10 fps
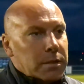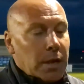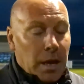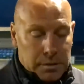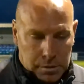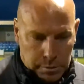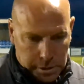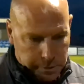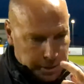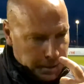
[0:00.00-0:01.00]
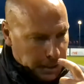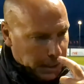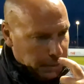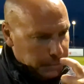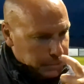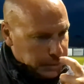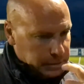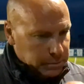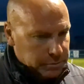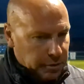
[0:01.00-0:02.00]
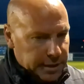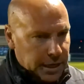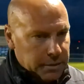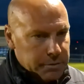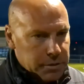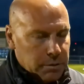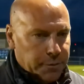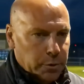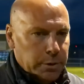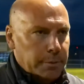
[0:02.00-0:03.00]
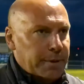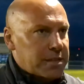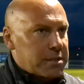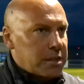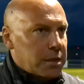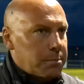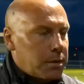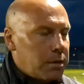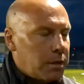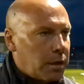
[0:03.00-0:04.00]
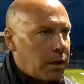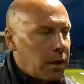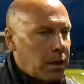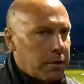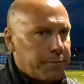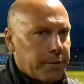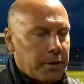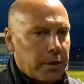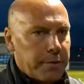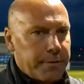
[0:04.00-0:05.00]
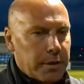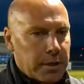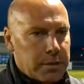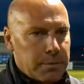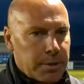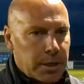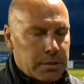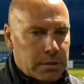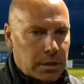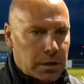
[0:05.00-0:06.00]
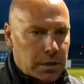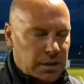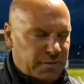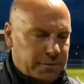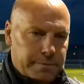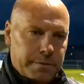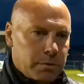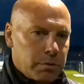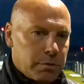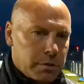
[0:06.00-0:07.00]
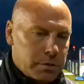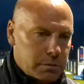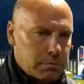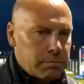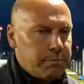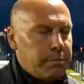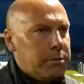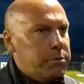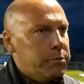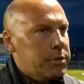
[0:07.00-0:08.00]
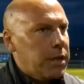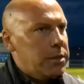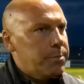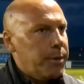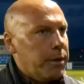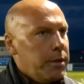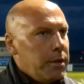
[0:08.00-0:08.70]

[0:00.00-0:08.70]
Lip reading: Yeah, I totally agree. Did grind out the result. I thought we were the better team over the 90 minutes. They had a few corners towards the end, but